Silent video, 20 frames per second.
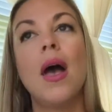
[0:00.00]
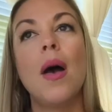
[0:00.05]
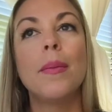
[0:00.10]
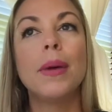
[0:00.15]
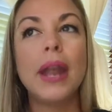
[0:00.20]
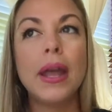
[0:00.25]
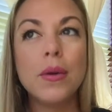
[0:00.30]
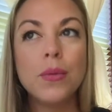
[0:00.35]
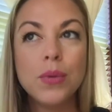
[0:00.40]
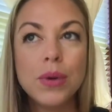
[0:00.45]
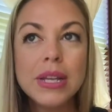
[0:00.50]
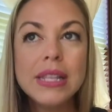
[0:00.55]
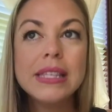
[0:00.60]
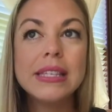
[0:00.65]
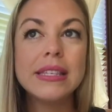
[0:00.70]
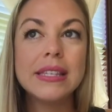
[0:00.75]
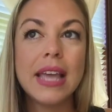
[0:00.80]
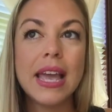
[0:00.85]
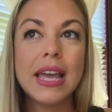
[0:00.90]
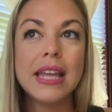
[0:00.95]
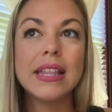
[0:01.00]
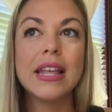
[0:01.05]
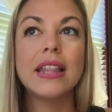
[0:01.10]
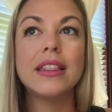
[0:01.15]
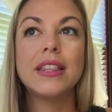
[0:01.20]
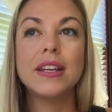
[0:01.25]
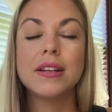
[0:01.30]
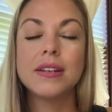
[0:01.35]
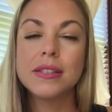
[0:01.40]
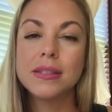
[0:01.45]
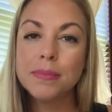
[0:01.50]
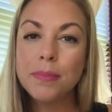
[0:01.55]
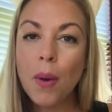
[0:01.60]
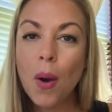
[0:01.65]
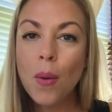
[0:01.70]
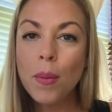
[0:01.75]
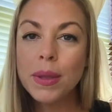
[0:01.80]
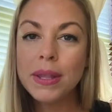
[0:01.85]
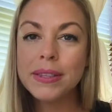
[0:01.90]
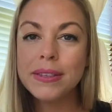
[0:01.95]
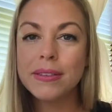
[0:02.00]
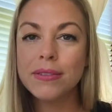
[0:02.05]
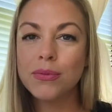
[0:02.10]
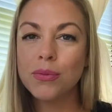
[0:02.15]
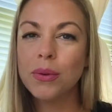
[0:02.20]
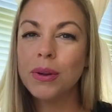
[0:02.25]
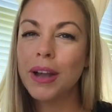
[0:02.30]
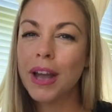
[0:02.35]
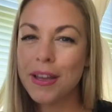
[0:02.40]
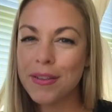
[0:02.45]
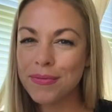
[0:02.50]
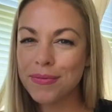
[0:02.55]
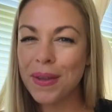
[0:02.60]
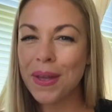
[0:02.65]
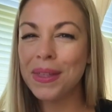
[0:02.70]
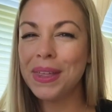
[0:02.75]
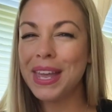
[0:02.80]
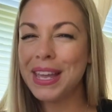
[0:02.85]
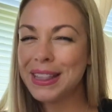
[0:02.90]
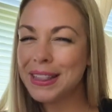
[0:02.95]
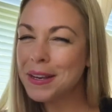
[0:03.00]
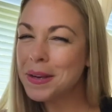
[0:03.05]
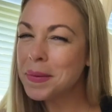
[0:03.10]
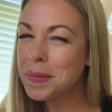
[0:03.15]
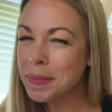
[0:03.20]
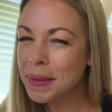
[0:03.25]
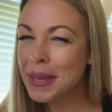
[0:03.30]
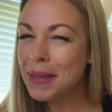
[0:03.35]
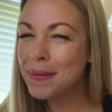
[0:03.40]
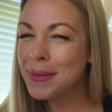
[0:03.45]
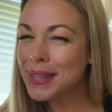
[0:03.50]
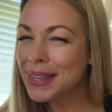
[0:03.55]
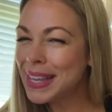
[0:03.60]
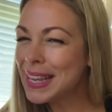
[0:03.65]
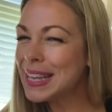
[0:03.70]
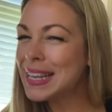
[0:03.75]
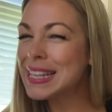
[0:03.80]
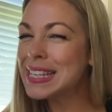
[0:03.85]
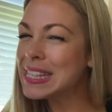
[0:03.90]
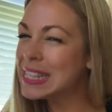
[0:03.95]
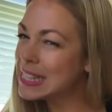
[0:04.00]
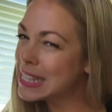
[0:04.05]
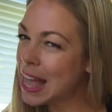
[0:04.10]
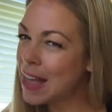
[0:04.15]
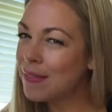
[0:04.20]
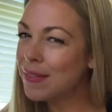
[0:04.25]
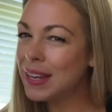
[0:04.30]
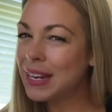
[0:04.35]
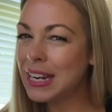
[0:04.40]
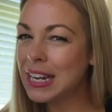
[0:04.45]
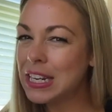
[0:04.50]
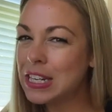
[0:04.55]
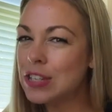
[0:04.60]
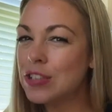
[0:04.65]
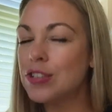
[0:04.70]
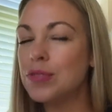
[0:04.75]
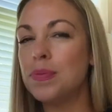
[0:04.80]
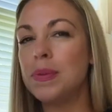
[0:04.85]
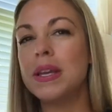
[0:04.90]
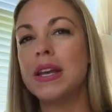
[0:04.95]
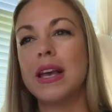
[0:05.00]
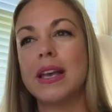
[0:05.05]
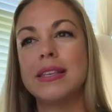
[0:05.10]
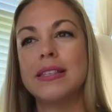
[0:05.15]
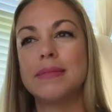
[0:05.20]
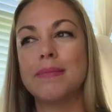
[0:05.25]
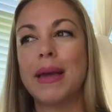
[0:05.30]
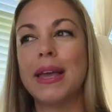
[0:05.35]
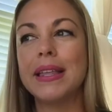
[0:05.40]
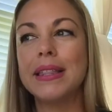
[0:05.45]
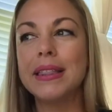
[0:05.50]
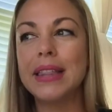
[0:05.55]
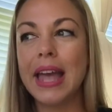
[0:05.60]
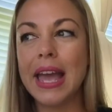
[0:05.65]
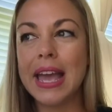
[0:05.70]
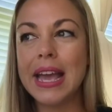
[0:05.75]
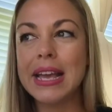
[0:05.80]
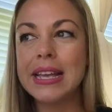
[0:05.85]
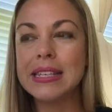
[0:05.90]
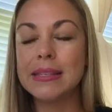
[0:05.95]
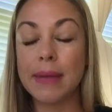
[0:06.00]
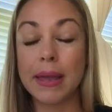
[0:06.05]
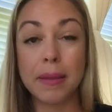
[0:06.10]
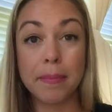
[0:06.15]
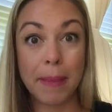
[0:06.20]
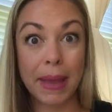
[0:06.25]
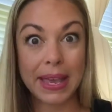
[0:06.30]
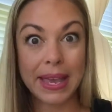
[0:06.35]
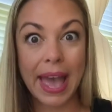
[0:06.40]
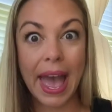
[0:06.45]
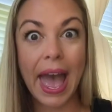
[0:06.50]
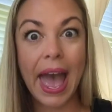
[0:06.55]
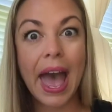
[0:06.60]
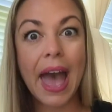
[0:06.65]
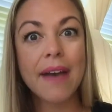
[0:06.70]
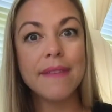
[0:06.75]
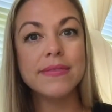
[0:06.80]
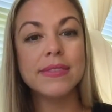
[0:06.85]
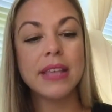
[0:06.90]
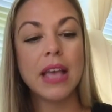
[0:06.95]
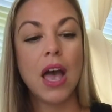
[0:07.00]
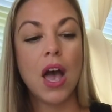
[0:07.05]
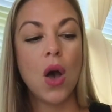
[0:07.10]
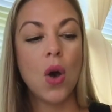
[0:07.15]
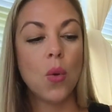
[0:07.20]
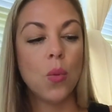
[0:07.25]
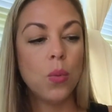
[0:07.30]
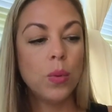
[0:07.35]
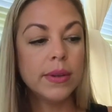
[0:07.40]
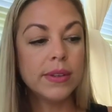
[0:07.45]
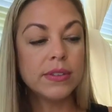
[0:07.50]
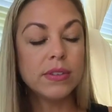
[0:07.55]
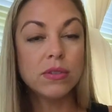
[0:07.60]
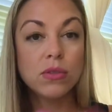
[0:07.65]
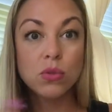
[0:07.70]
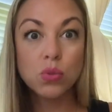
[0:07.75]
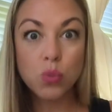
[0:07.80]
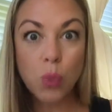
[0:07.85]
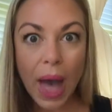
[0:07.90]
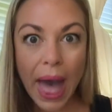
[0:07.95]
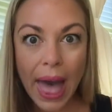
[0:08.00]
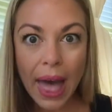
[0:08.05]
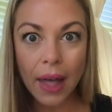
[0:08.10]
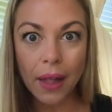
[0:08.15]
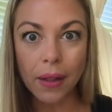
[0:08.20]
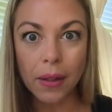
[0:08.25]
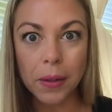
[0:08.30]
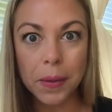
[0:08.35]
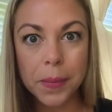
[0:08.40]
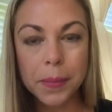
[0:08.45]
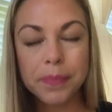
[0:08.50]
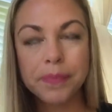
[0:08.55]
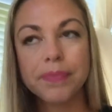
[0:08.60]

But I would say that there's moments where I felt like they're maybe like a 7-ish, because my legs, like my calves, will swell